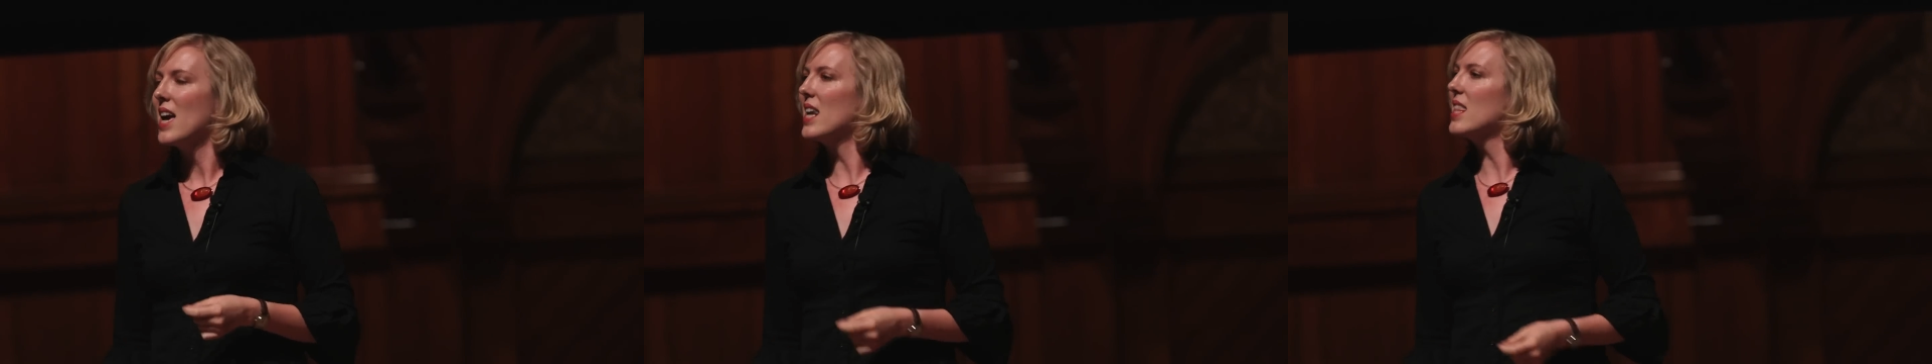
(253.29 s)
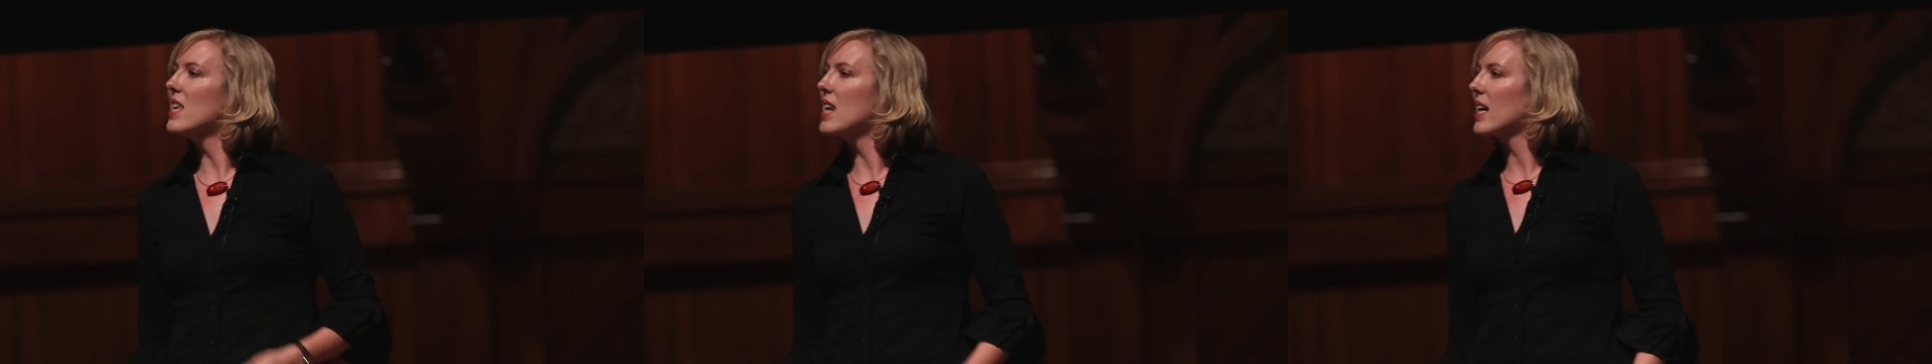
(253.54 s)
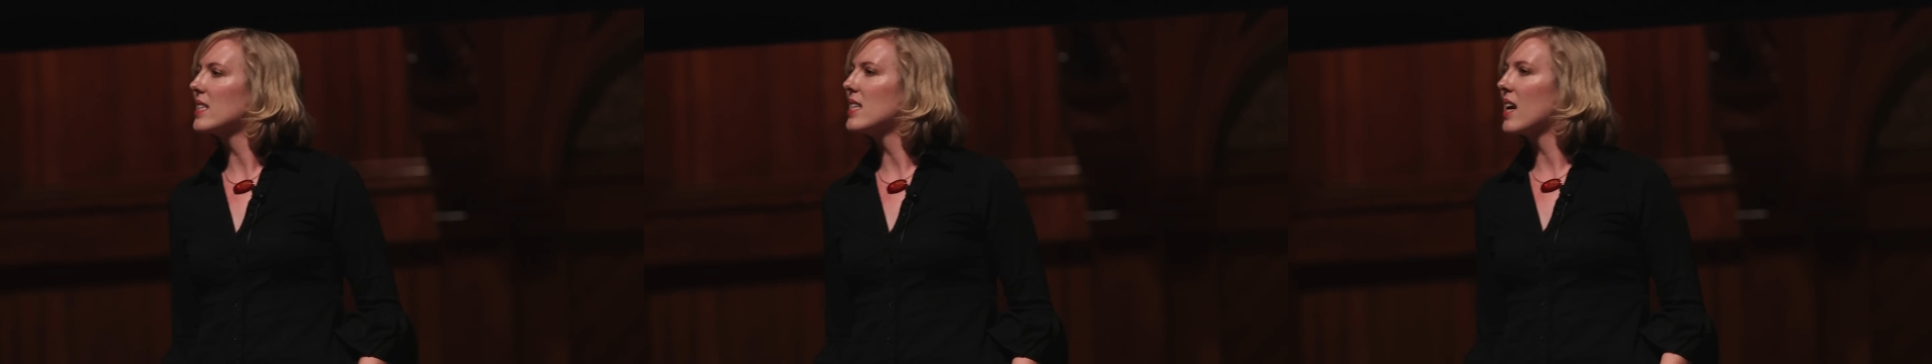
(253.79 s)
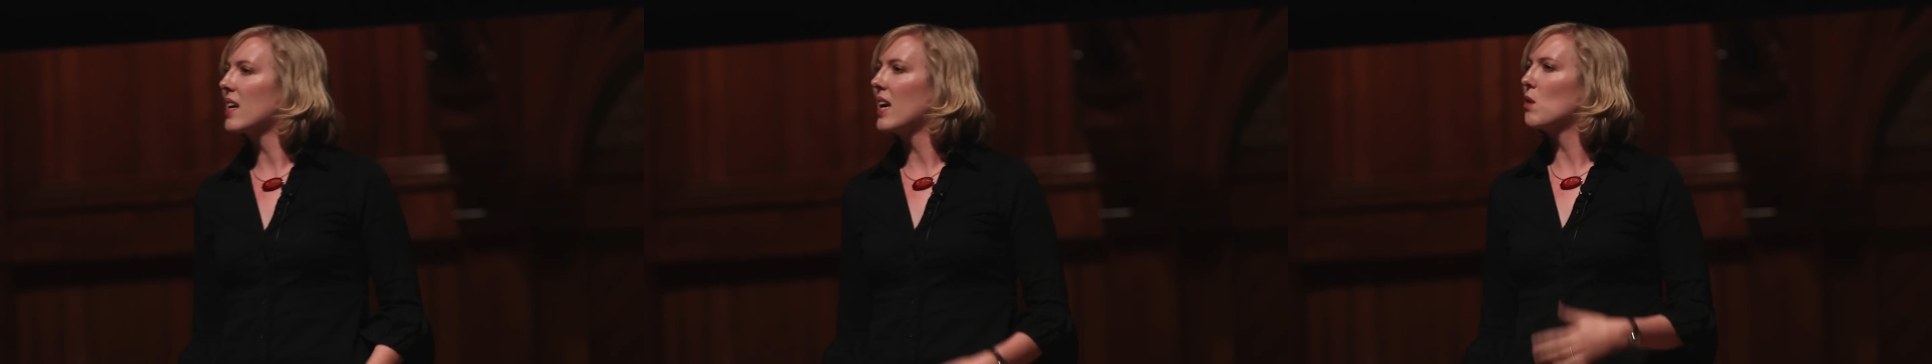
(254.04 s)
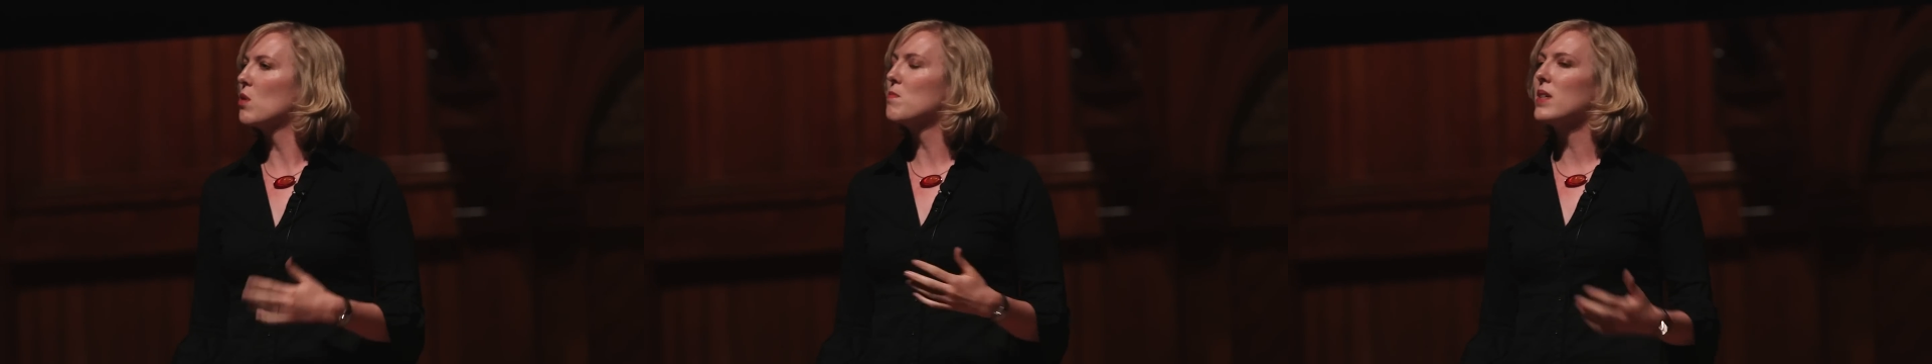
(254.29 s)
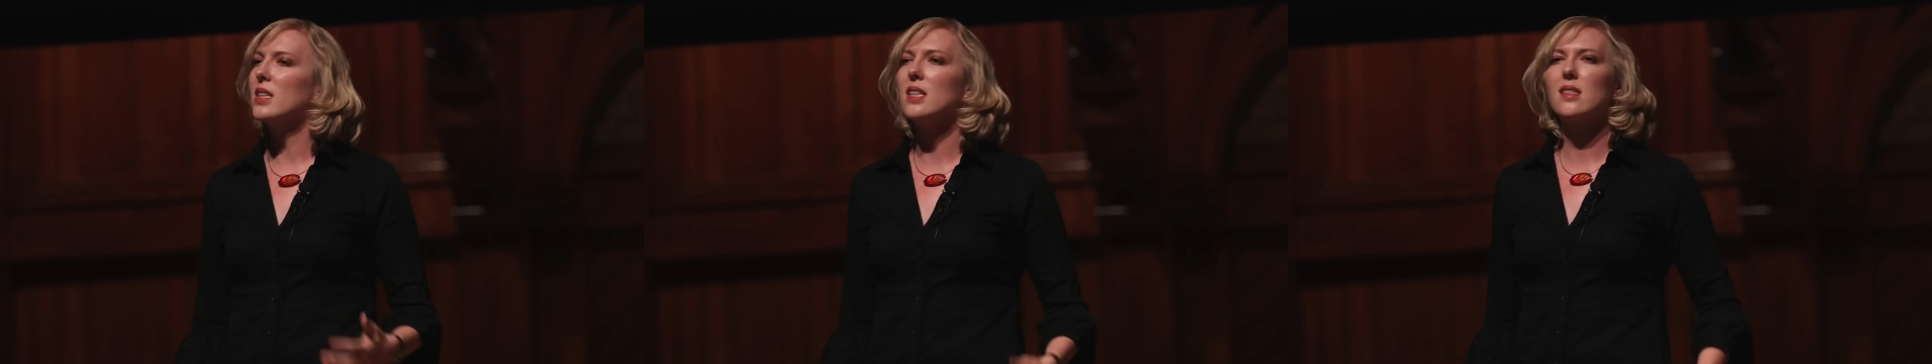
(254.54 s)
And in the next decade,
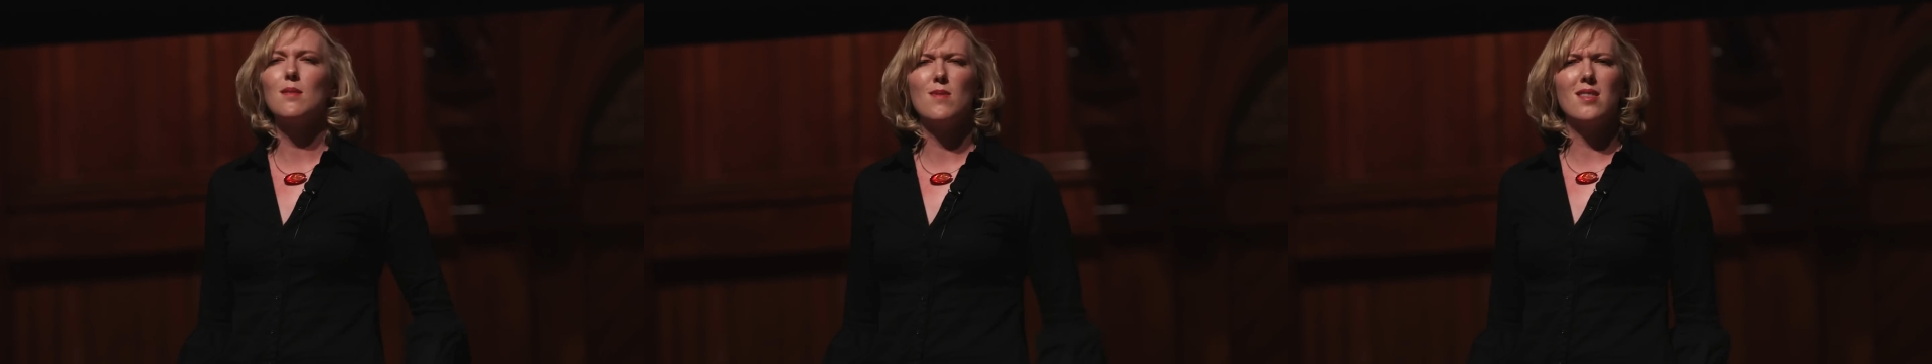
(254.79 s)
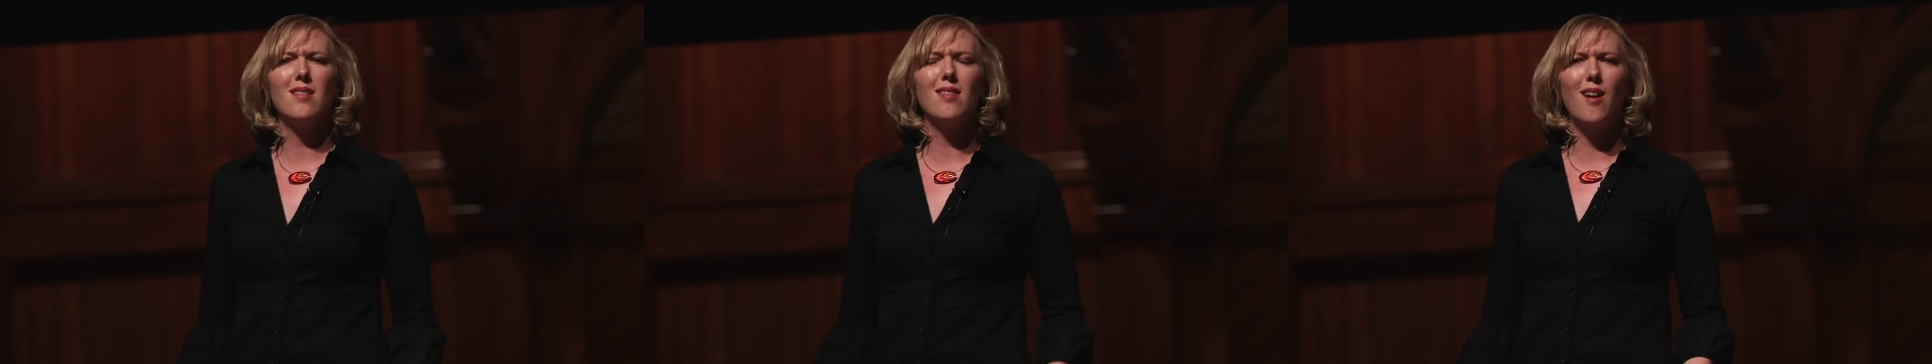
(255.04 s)
we're building some of the